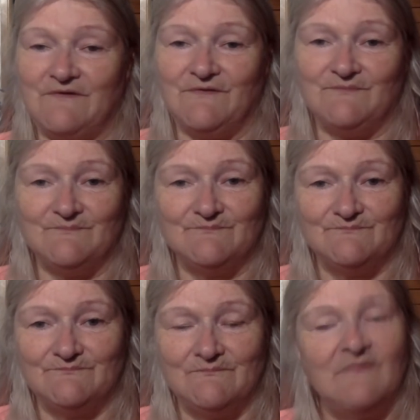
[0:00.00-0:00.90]
in,
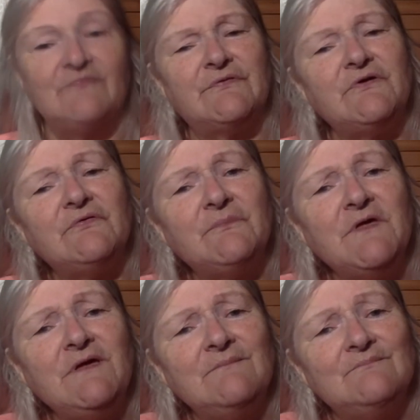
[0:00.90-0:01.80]
excuse
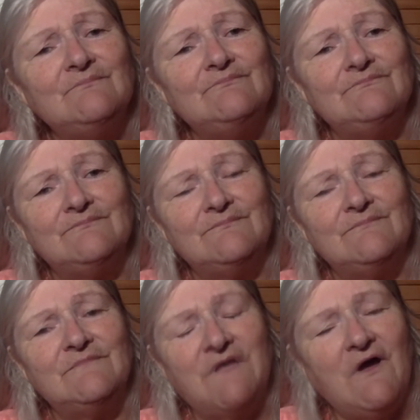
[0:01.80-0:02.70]
me,
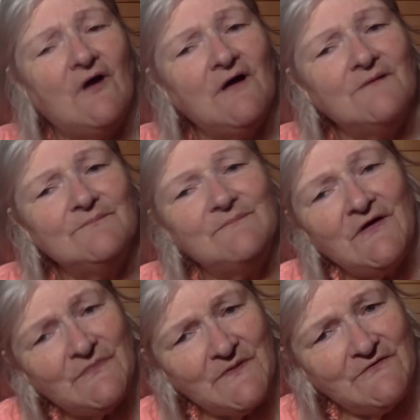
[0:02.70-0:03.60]
Kara, can
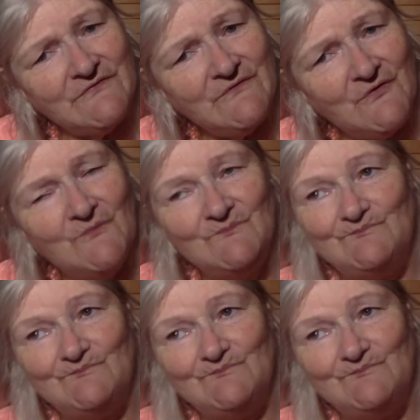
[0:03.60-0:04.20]
I speak to you?